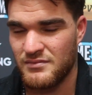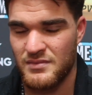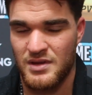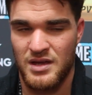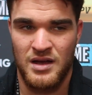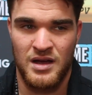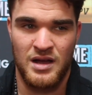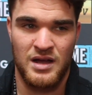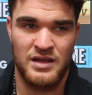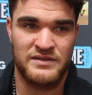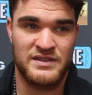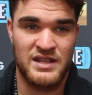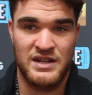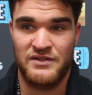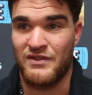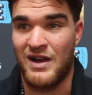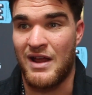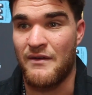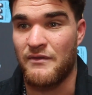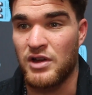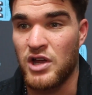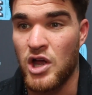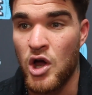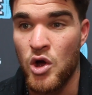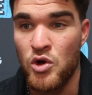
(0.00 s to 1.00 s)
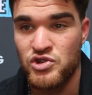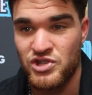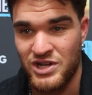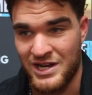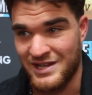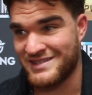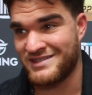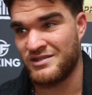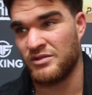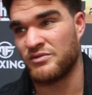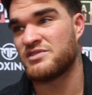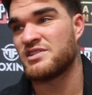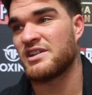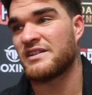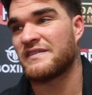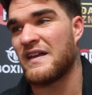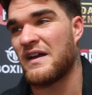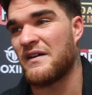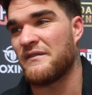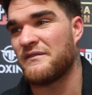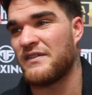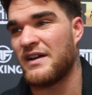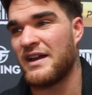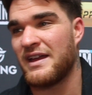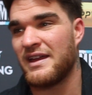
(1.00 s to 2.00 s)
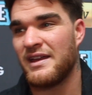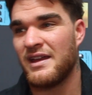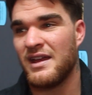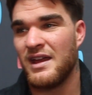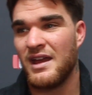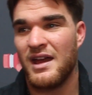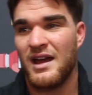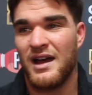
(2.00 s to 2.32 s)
Didn't even have a coach, and I still took that fight.